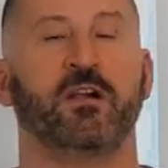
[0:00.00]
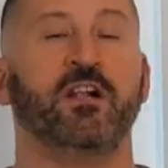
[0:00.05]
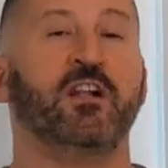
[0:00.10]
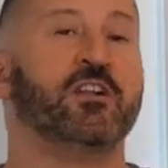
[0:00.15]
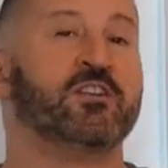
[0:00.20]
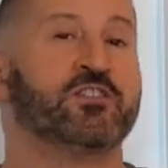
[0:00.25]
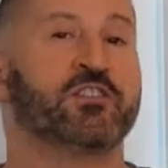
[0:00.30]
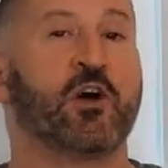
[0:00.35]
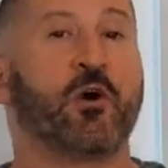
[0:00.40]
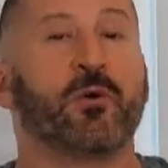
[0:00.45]

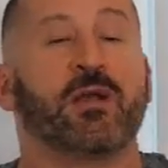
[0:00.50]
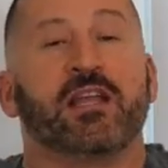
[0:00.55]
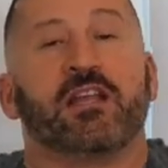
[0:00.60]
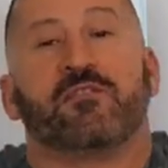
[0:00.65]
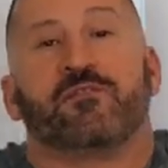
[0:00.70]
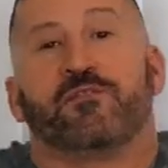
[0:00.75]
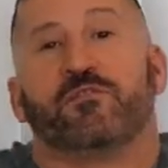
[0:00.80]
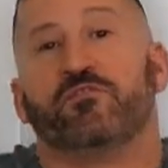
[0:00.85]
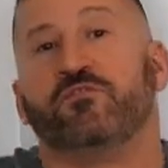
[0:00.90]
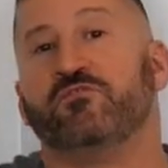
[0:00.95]
So
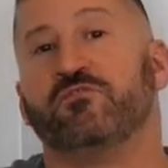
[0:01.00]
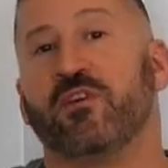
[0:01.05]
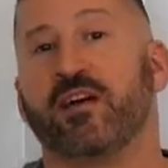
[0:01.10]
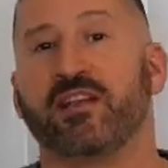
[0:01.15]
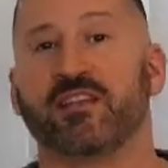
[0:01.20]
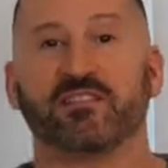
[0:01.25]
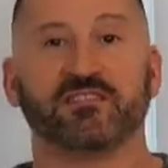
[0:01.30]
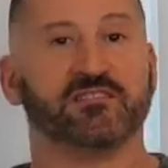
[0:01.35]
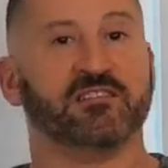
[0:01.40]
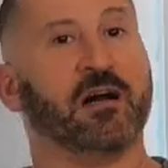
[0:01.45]
if you
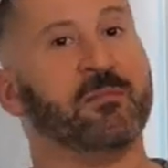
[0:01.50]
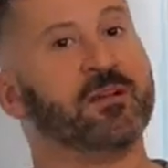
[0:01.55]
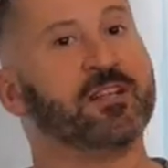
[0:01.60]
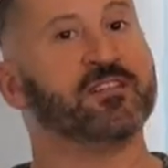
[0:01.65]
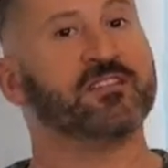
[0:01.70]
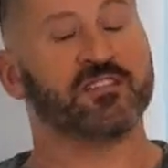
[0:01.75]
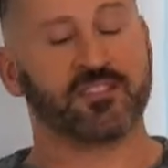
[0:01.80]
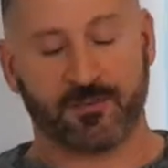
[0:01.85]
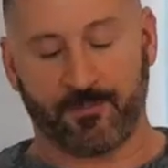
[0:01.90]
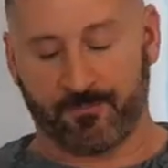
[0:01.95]
like
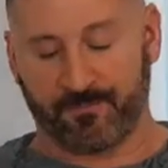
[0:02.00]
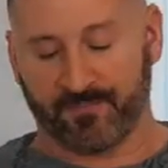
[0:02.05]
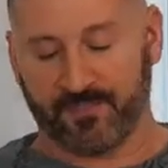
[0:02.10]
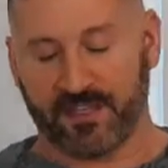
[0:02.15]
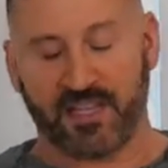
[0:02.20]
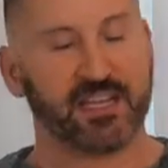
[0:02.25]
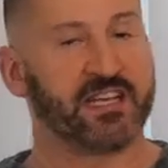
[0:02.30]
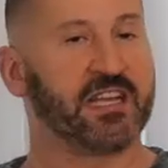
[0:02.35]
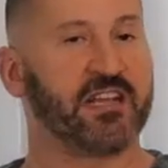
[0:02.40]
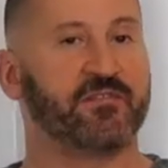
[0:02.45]
lemons,
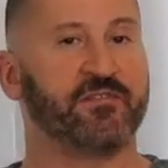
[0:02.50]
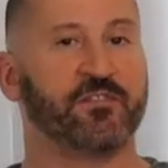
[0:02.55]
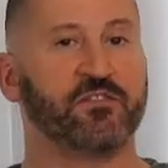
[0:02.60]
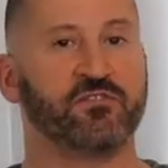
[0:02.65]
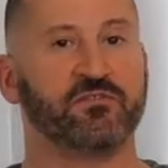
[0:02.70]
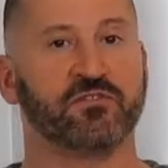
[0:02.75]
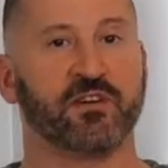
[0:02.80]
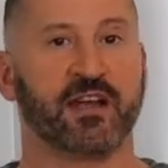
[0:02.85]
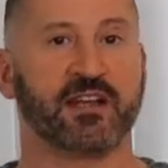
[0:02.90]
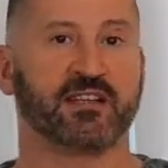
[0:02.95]
and if
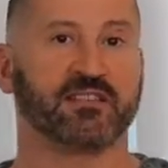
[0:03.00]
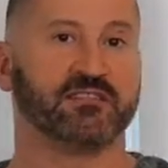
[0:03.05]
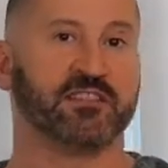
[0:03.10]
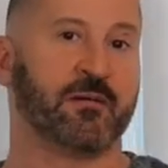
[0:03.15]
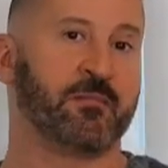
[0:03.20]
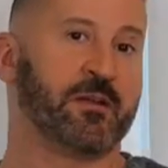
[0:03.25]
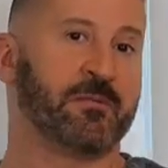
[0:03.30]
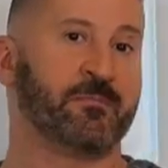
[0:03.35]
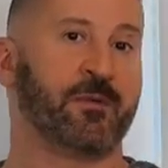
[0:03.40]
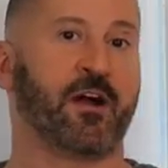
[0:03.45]
you like
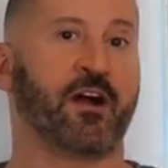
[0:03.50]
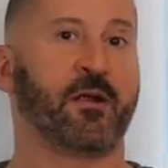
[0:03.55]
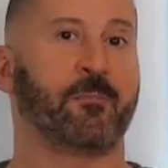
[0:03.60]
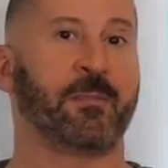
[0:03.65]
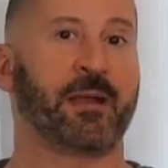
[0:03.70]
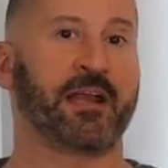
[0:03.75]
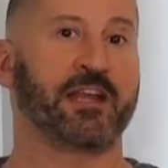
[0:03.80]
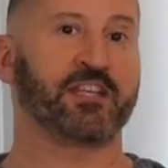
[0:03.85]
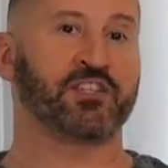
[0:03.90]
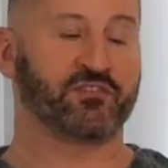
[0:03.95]
lemon bar
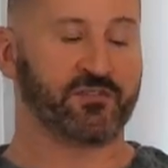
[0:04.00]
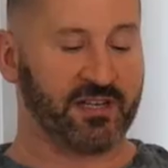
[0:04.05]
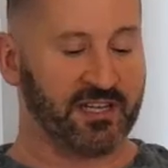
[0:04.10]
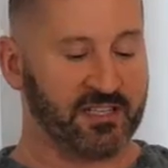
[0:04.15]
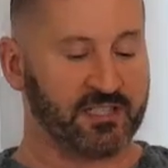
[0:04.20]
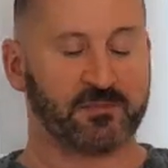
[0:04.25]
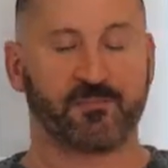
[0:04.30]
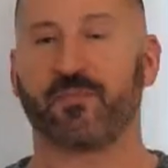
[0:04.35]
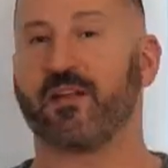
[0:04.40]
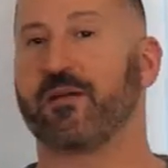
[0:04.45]
pastries,
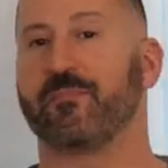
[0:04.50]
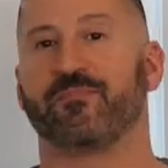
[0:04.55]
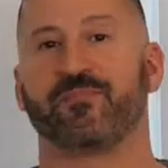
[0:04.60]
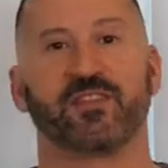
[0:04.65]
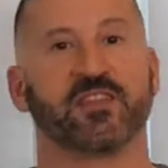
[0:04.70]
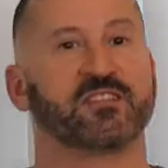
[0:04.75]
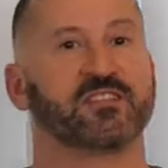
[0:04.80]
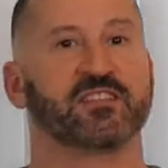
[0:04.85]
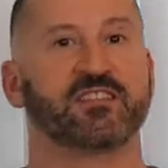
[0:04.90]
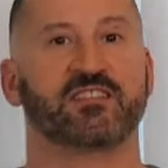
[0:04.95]
then
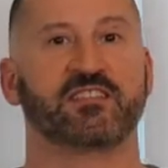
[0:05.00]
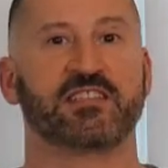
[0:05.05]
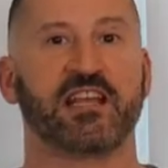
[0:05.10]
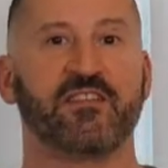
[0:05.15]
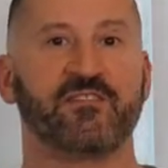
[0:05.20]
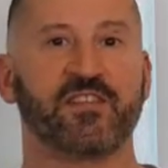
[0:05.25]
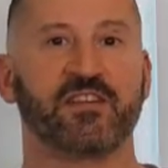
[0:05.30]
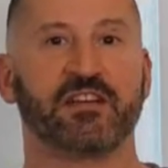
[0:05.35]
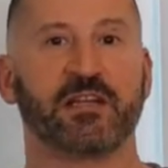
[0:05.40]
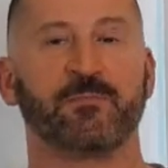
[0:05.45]
this is
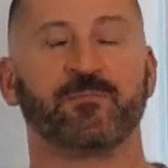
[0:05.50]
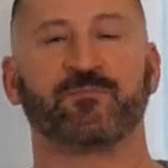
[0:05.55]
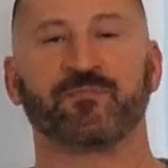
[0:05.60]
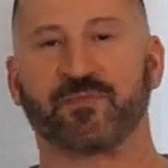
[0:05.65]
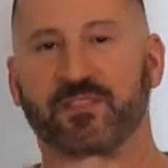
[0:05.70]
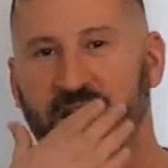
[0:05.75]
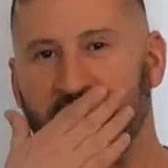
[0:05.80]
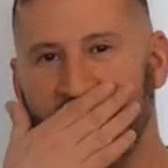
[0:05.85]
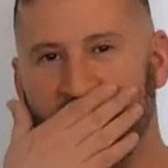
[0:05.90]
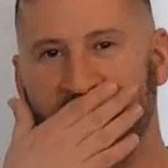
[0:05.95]
definitely,
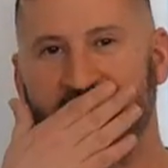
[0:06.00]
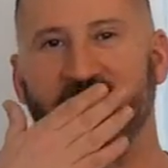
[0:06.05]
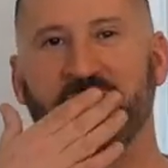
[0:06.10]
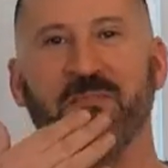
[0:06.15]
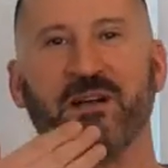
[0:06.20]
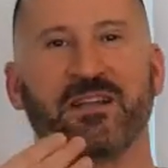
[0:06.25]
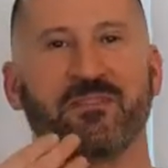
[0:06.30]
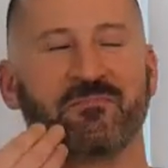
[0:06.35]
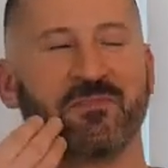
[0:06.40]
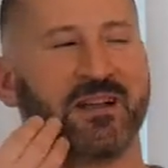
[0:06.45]
sorry,
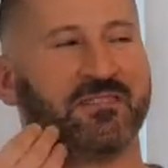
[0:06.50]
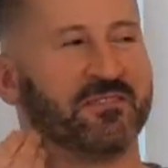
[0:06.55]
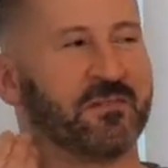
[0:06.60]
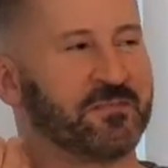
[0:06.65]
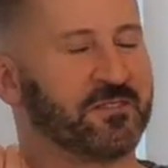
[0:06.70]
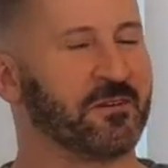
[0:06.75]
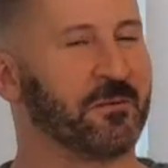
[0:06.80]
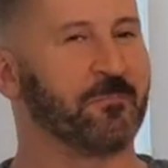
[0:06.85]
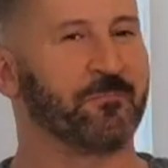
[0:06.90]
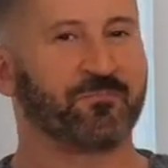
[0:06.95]
my
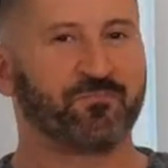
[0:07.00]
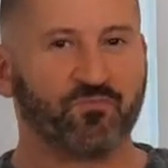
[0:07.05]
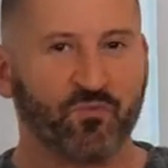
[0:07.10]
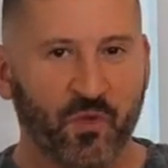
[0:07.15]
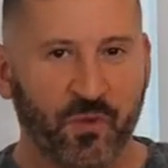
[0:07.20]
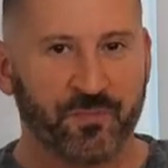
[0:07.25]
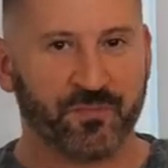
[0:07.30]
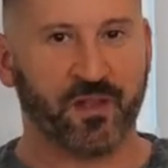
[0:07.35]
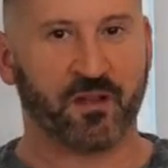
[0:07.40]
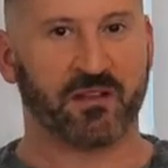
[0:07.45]
lips are,
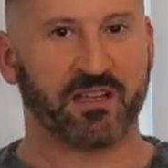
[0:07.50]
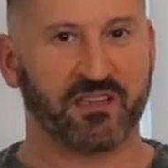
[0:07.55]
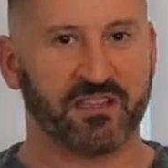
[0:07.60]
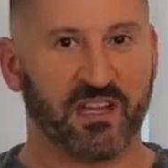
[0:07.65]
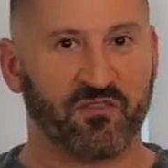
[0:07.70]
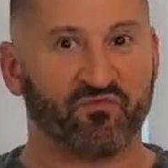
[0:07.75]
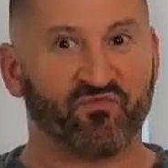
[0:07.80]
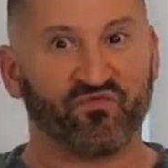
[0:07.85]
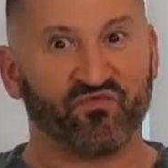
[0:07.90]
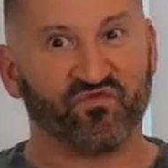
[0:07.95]
I'm getting
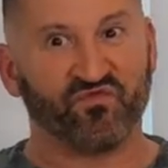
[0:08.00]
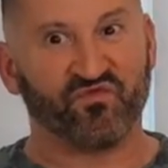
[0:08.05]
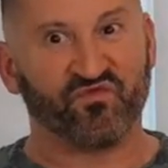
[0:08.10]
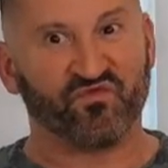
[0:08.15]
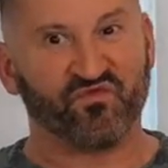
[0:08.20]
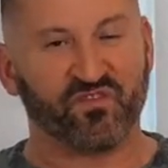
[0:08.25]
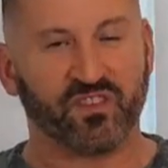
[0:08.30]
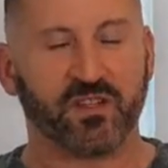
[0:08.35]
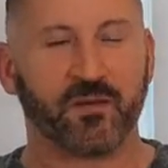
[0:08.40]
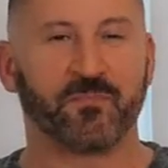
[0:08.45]
that
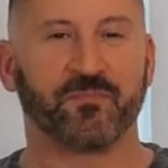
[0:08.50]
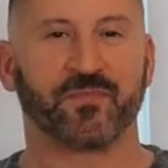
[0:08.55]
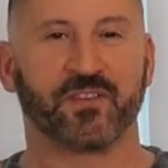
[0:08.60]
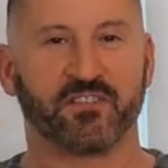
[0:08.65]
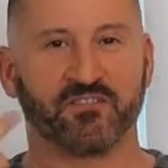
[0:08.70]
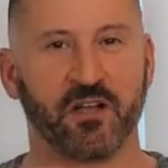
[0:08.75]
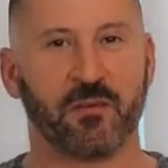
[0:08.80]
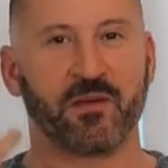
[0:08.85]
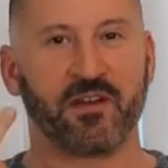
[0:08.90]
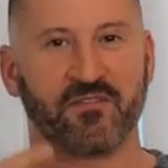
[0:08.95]

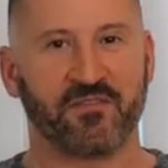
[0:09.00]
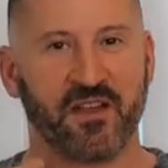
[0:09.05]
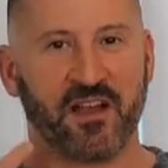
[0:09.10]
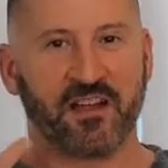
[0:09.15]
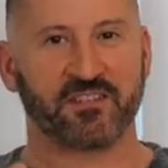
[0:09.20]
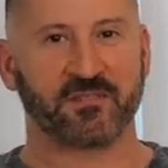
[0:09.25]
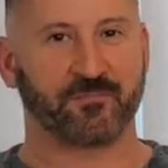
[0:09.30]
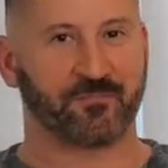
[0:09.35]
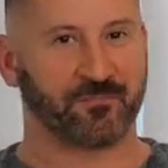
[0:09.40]
lemon effect.